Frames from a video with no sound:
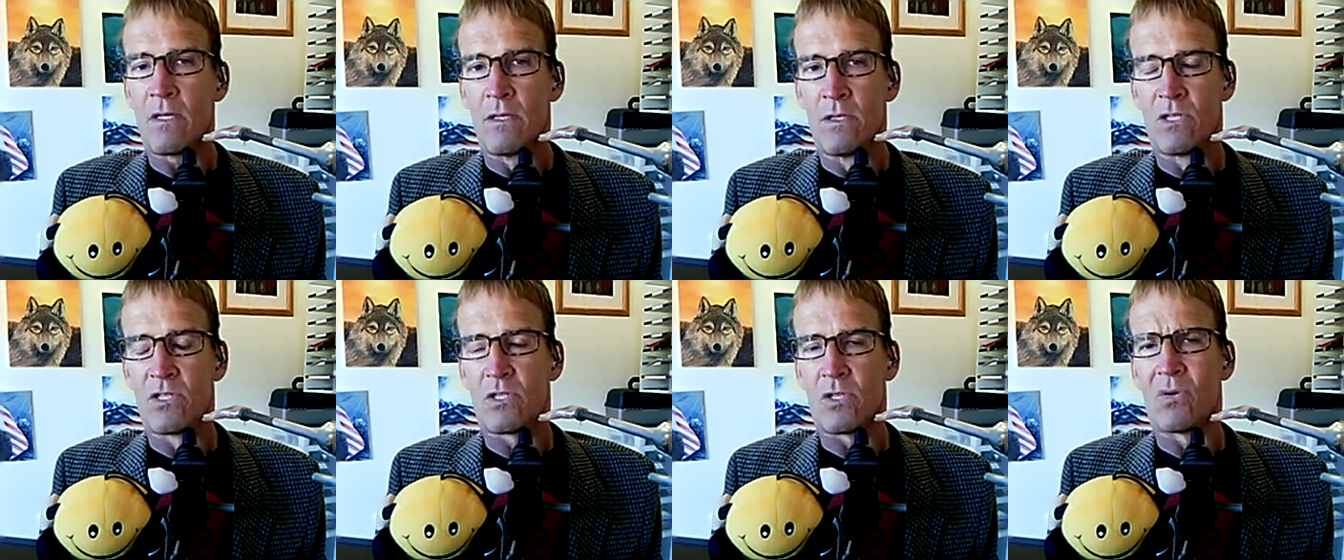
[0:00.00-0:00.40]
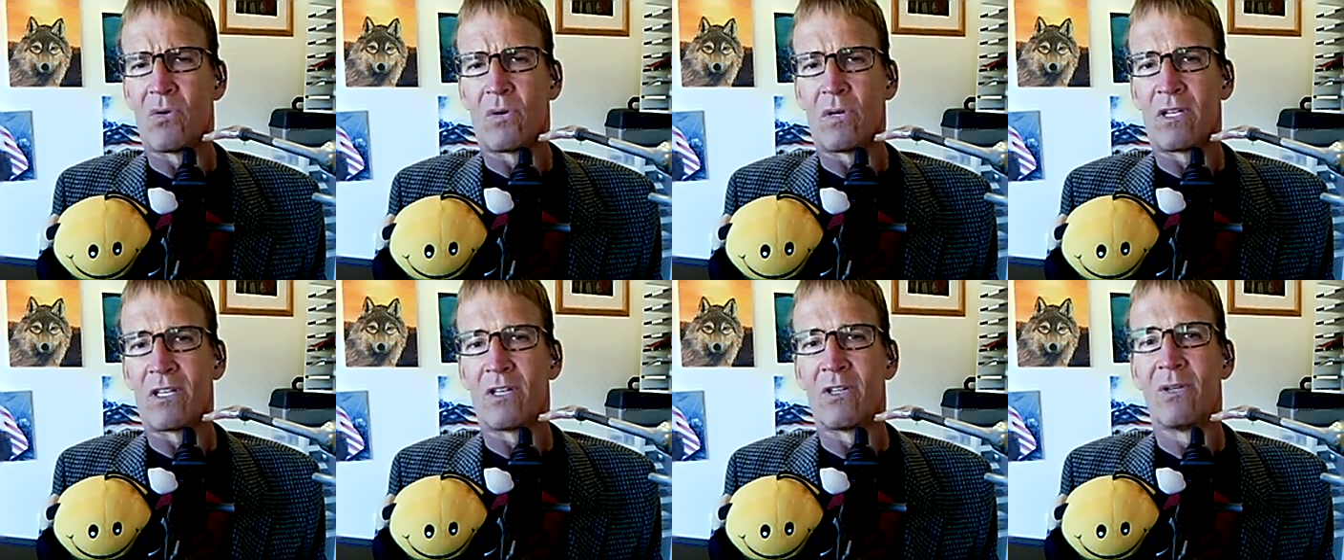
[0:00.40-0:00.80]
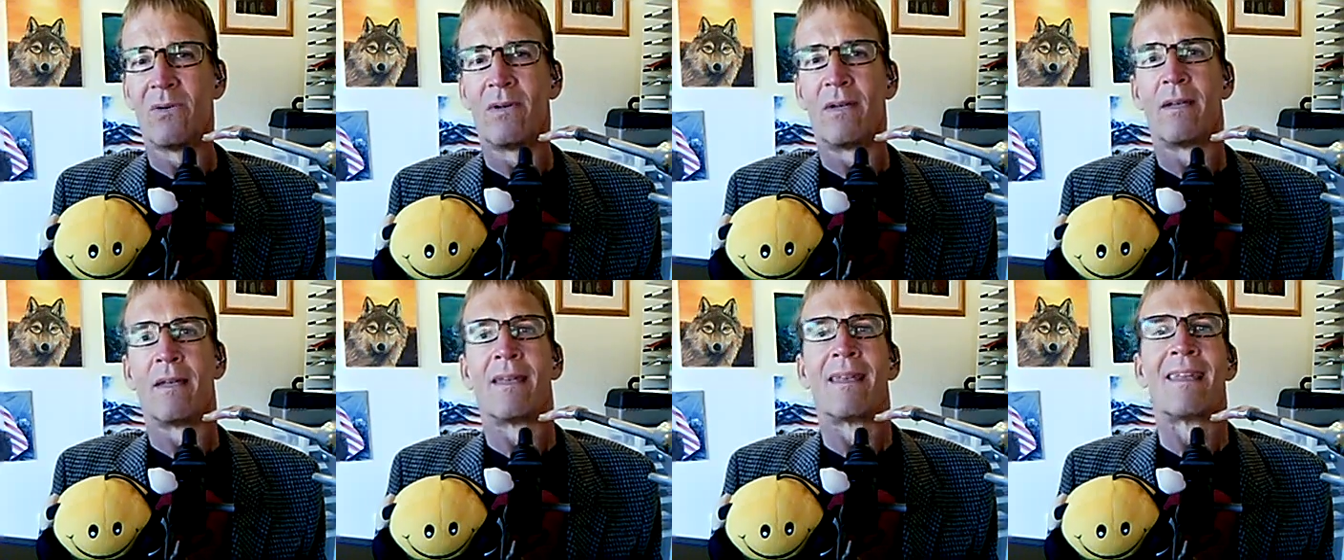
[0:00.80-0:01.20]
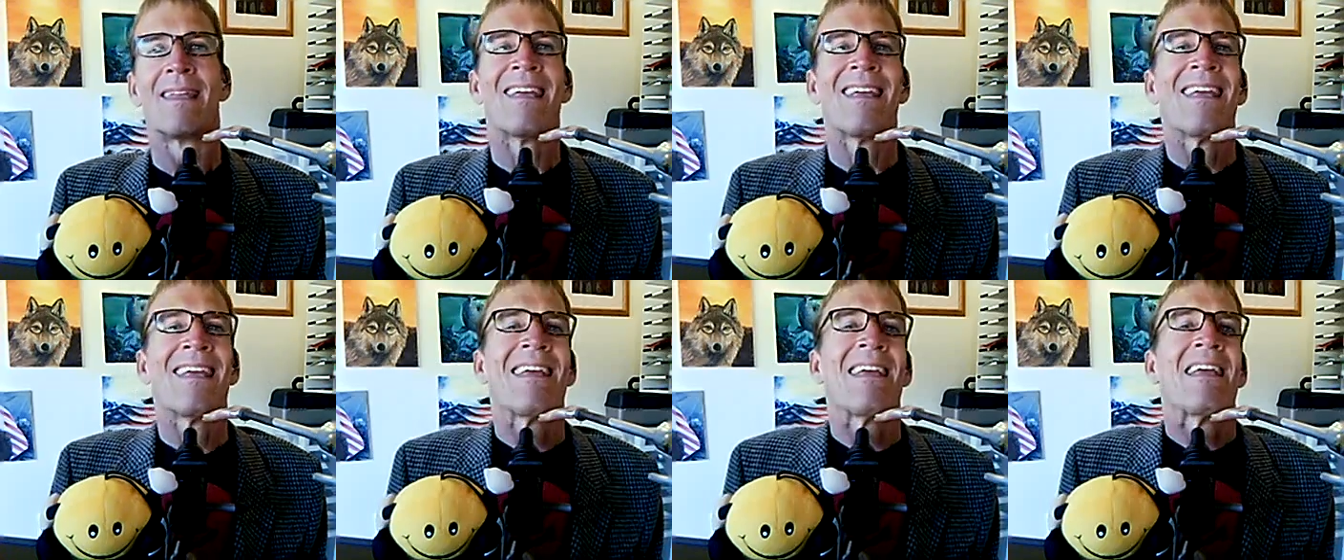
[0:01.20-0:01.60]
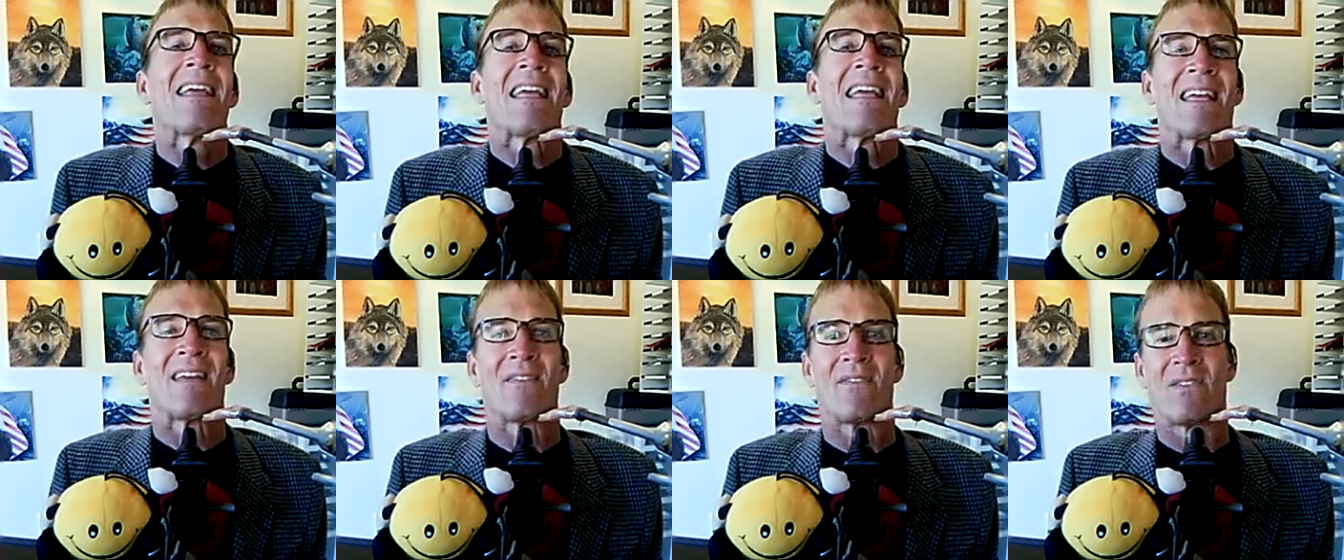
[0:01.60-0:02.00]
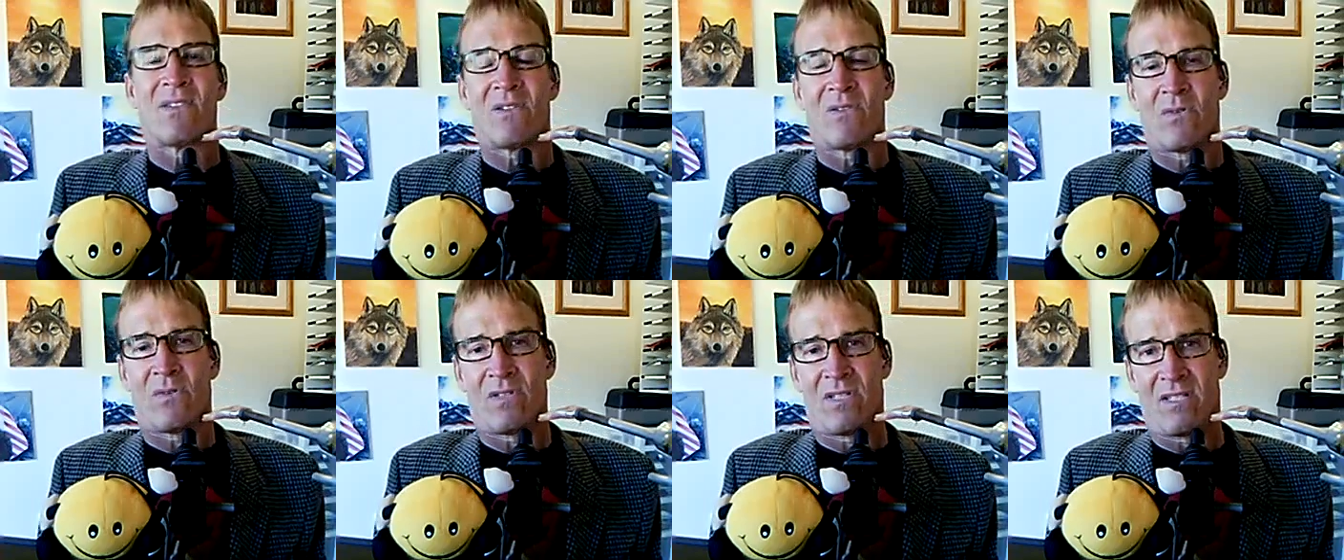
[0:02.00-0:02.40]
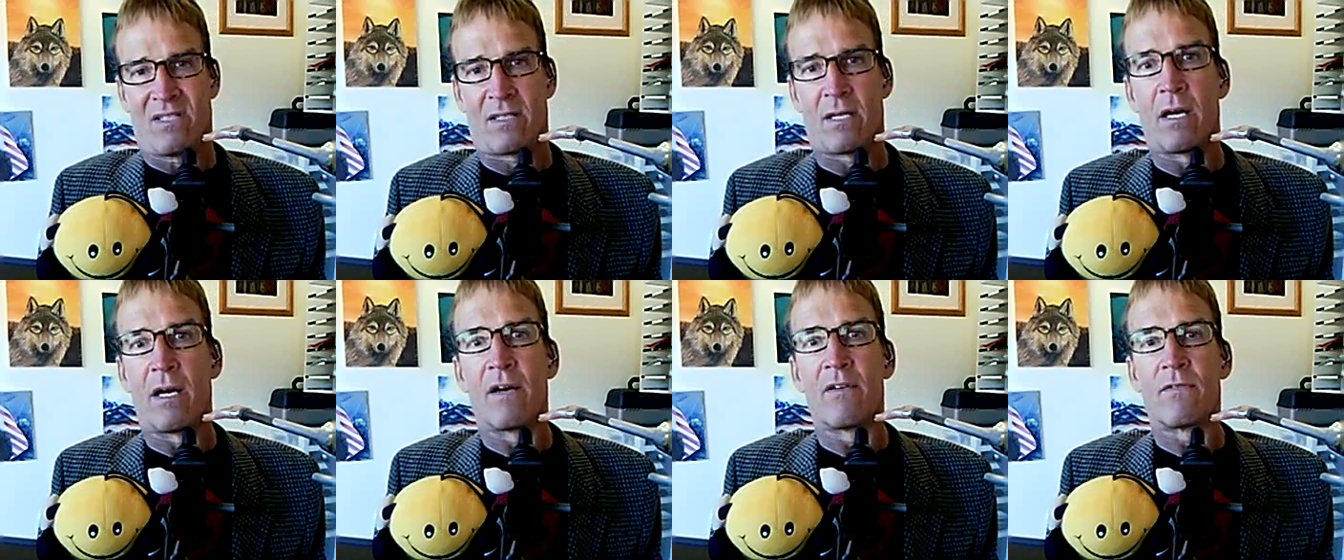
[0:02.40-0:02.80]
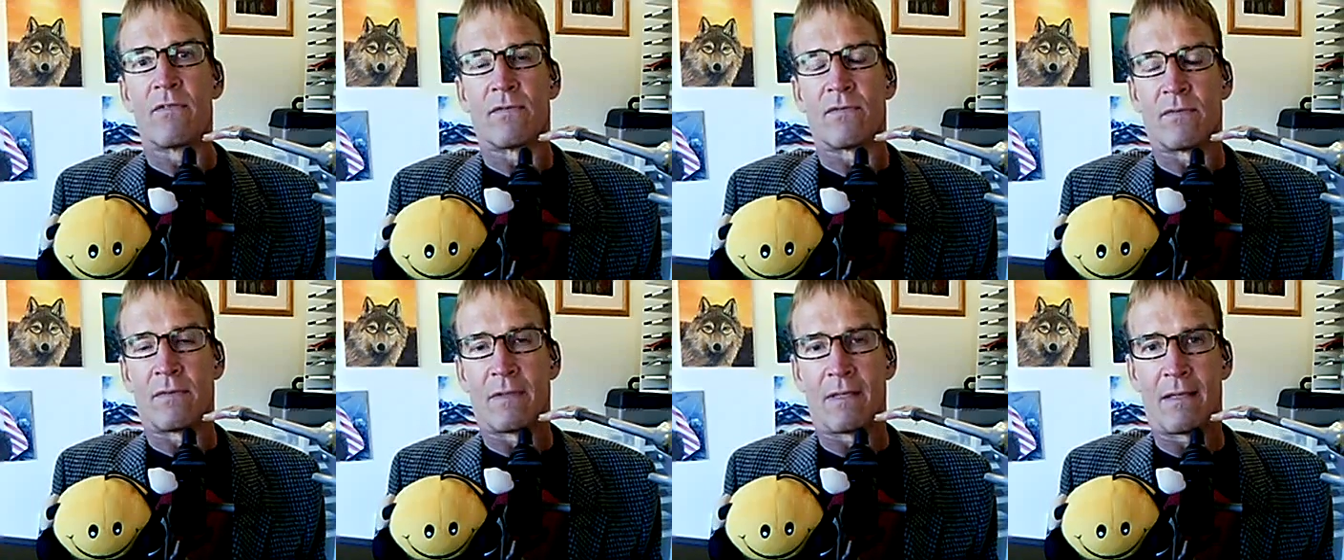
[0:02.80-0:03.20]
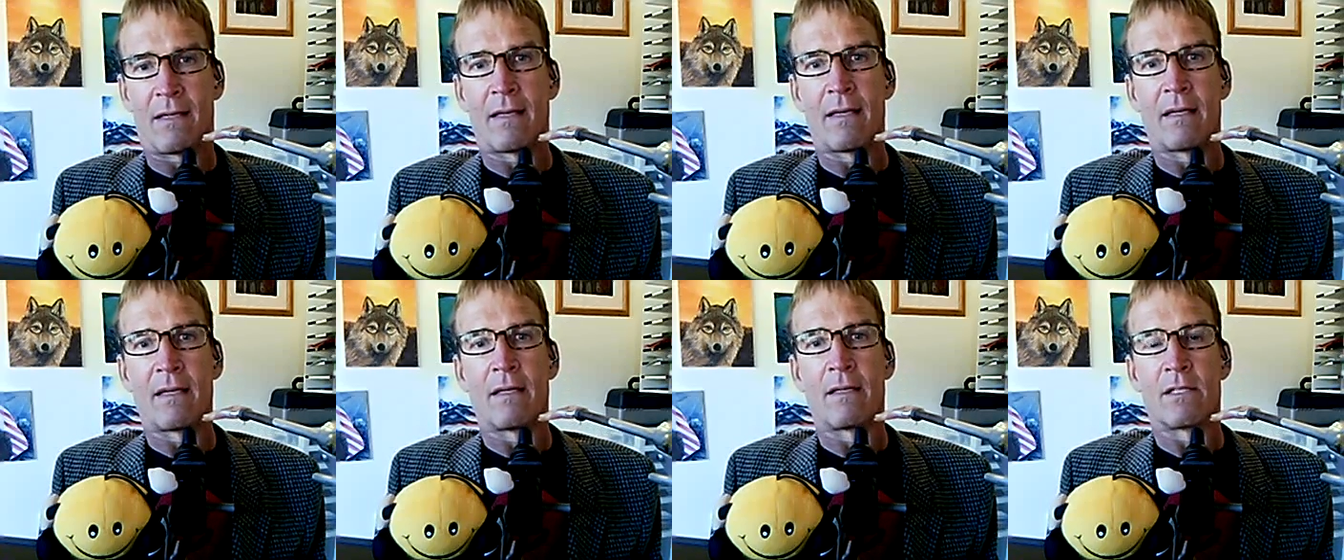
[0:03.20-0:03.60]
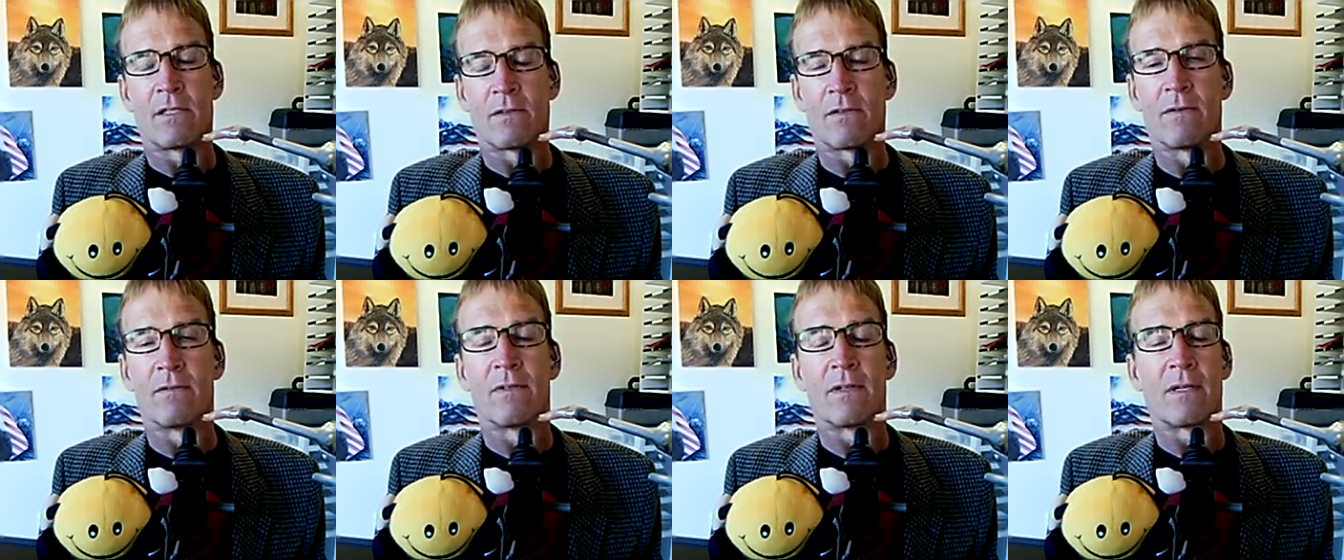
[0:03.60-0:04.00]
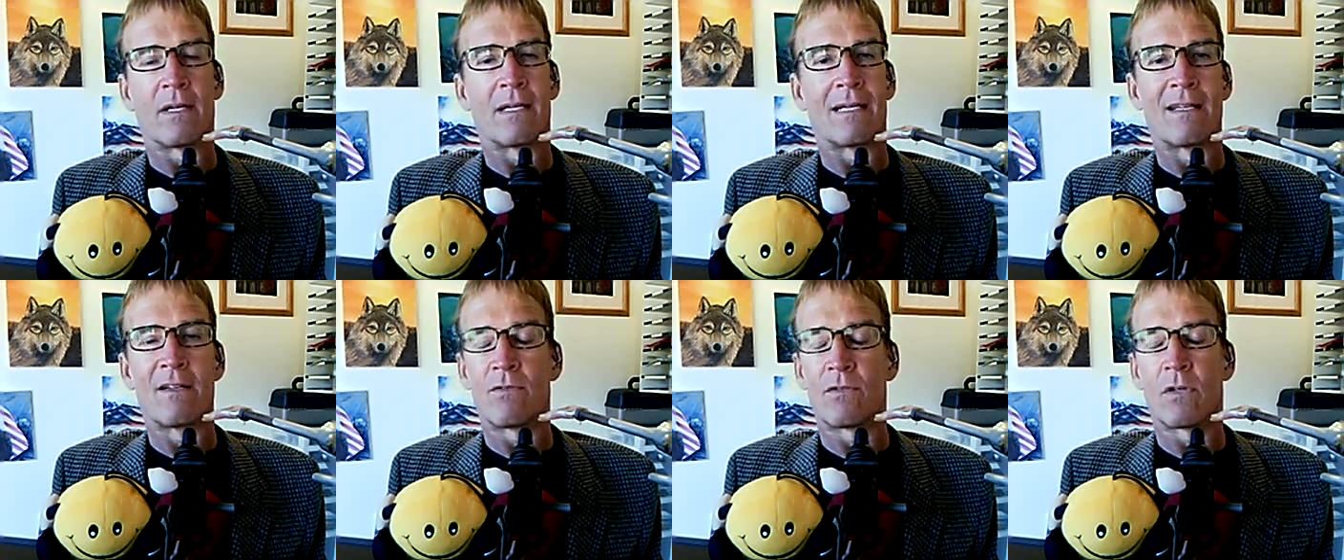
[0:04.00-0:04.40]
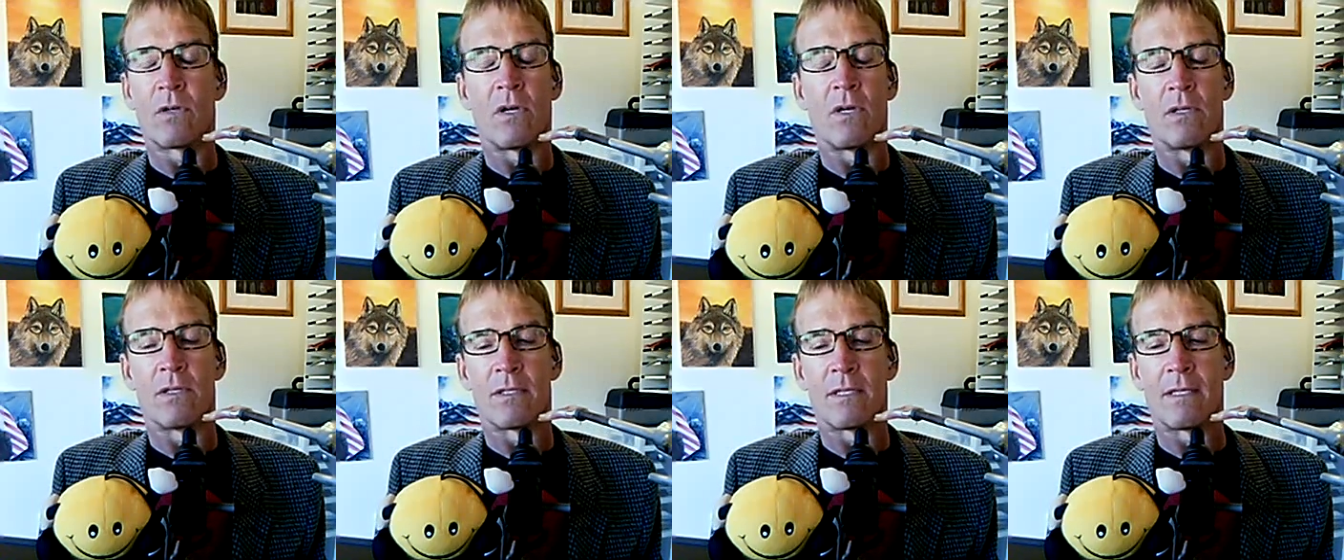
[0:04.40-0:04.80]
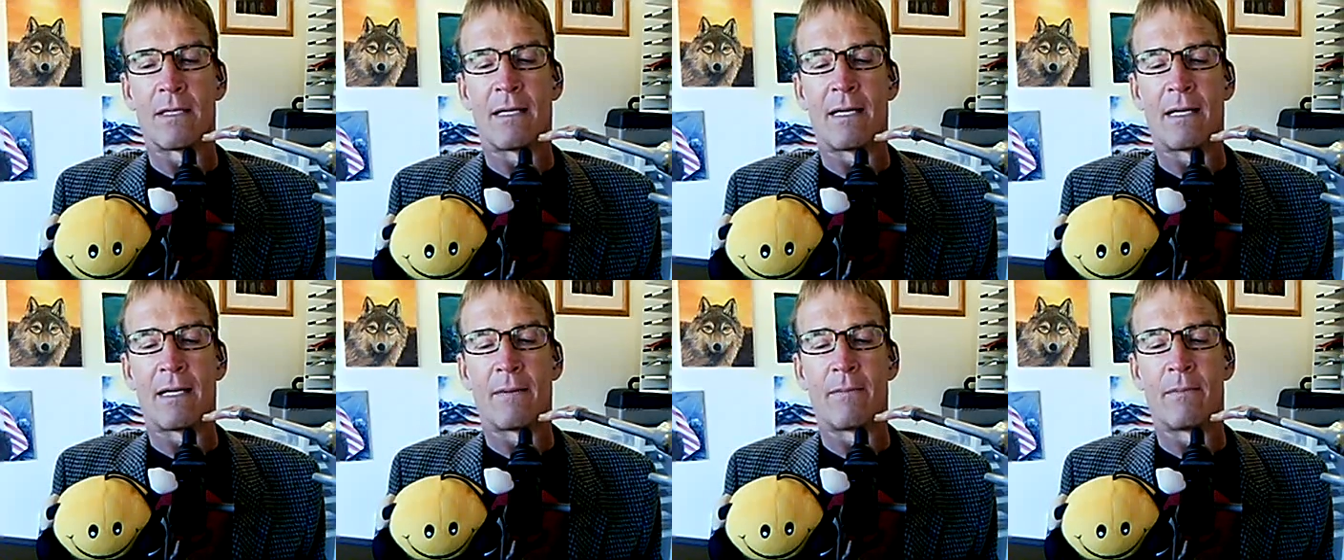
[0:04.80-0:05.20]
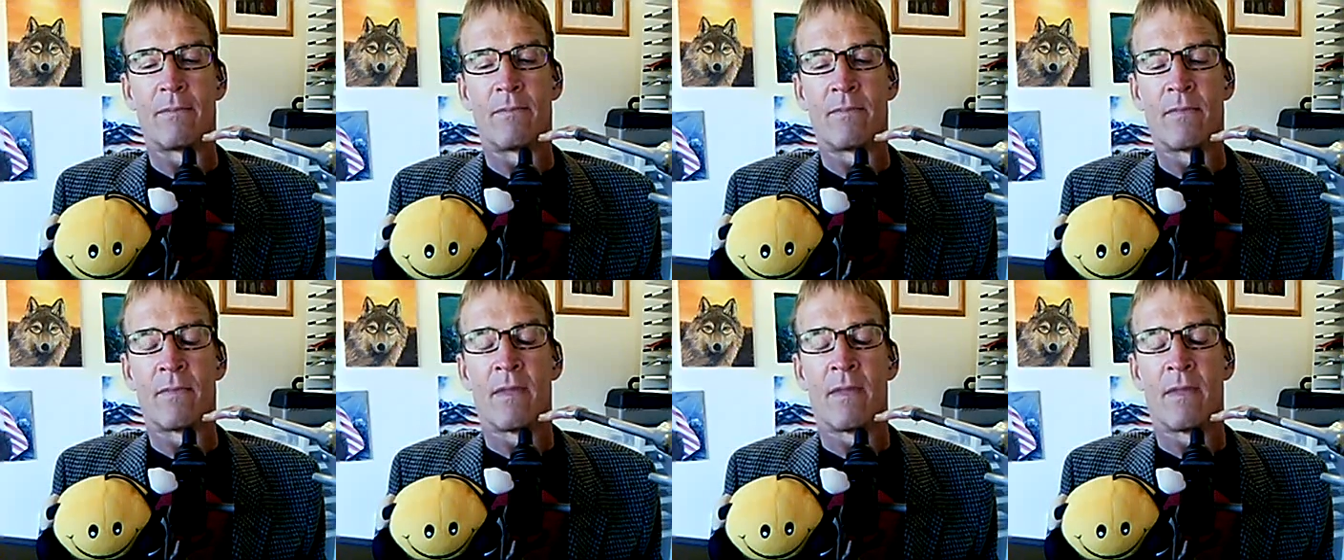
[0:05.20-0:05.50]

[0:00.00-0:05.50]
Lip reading: so are you, and even though it's tough, and it's a very difficult time